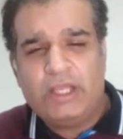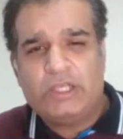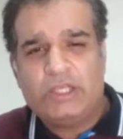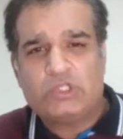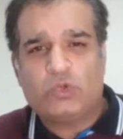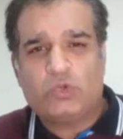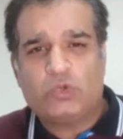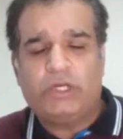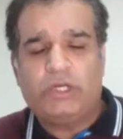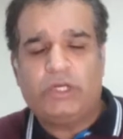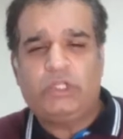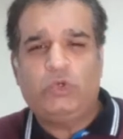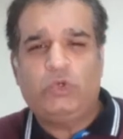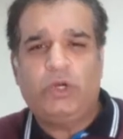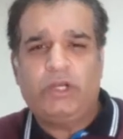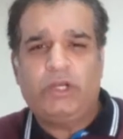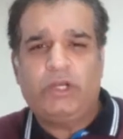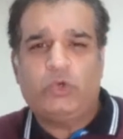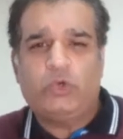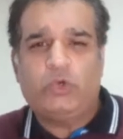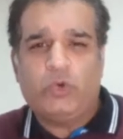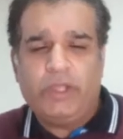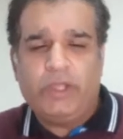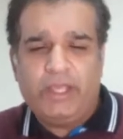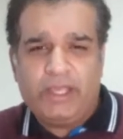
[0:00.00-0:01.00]
So what you are
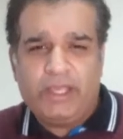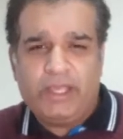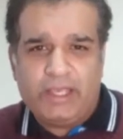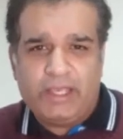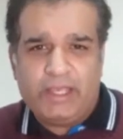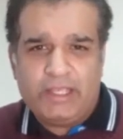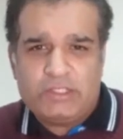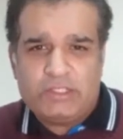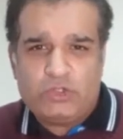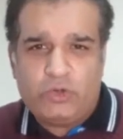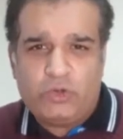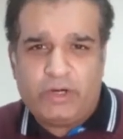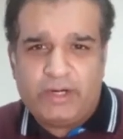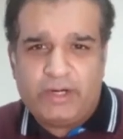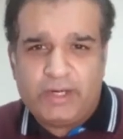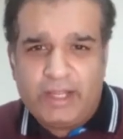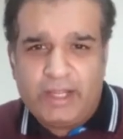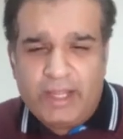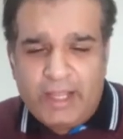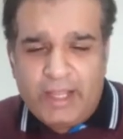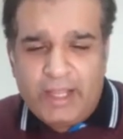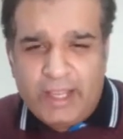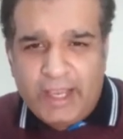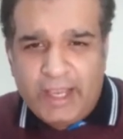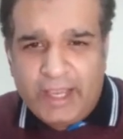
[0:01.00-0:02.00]
doing is you are
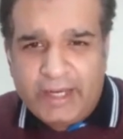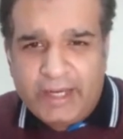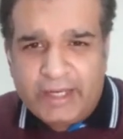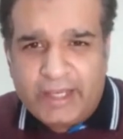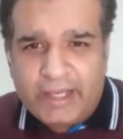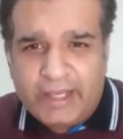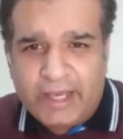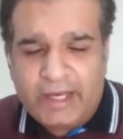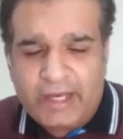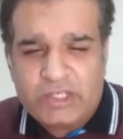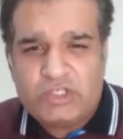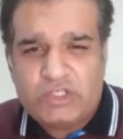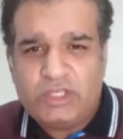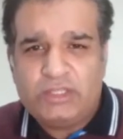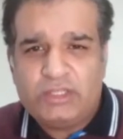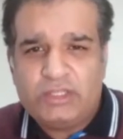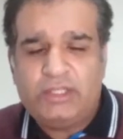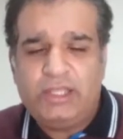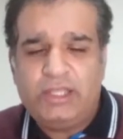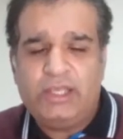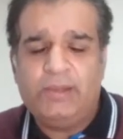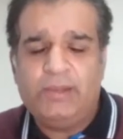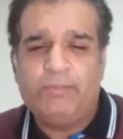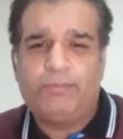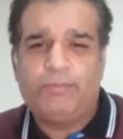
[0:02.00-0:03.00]
encouraging
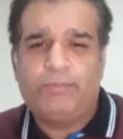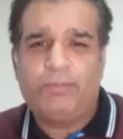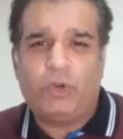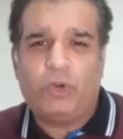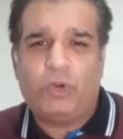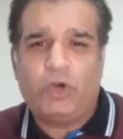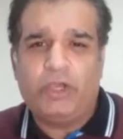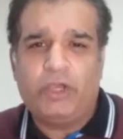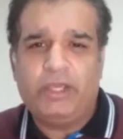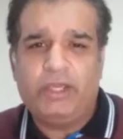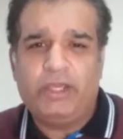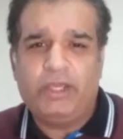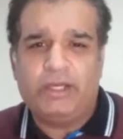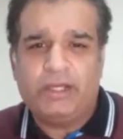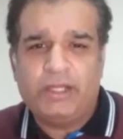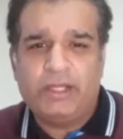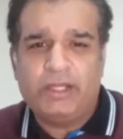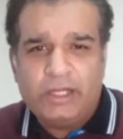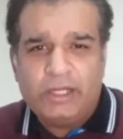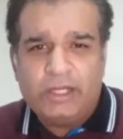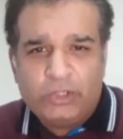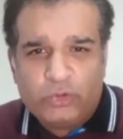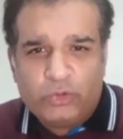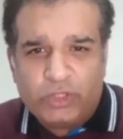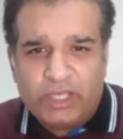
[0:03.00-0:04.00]
the employer
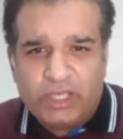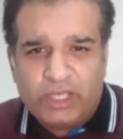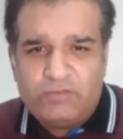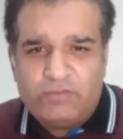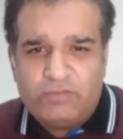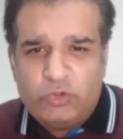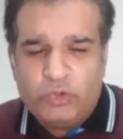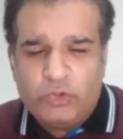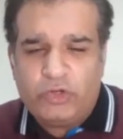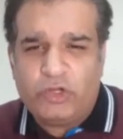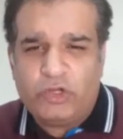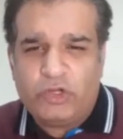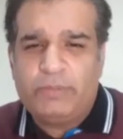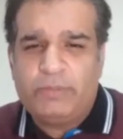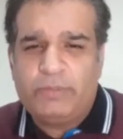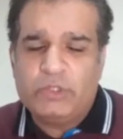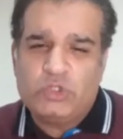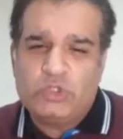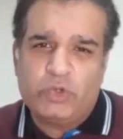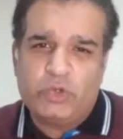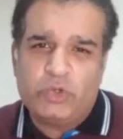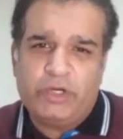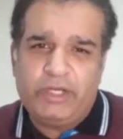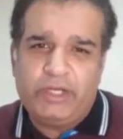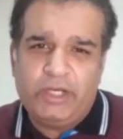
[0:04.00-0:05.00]
to give you an
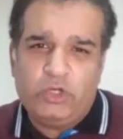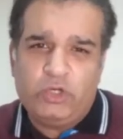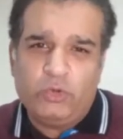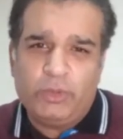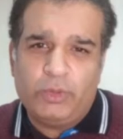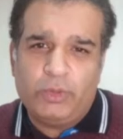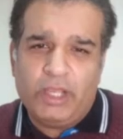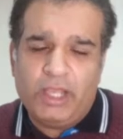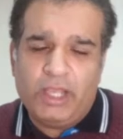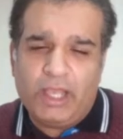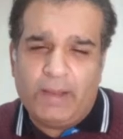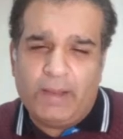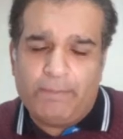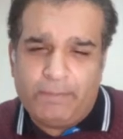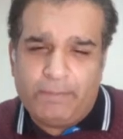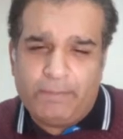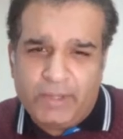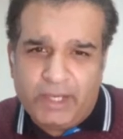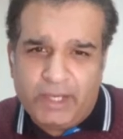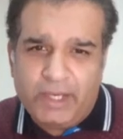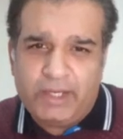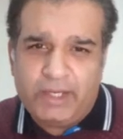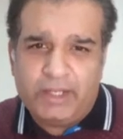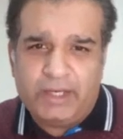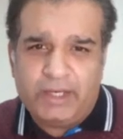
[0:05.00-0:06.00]
opportunity to
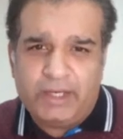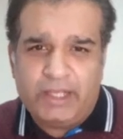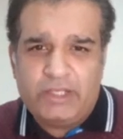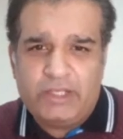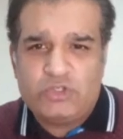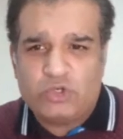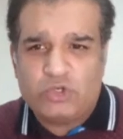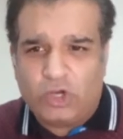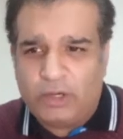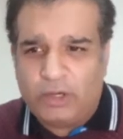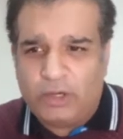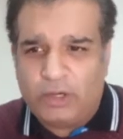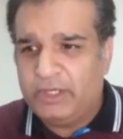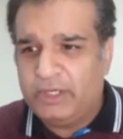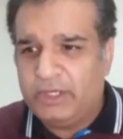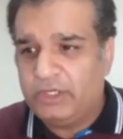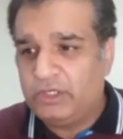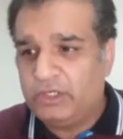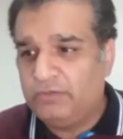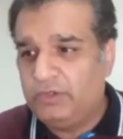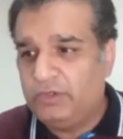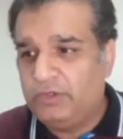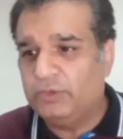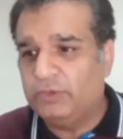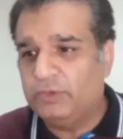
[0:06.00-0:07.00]
appear in a job
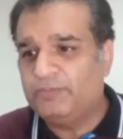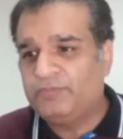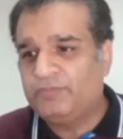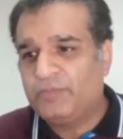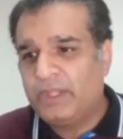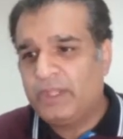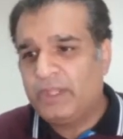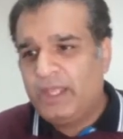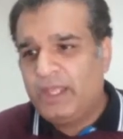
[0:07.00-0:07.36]
interview.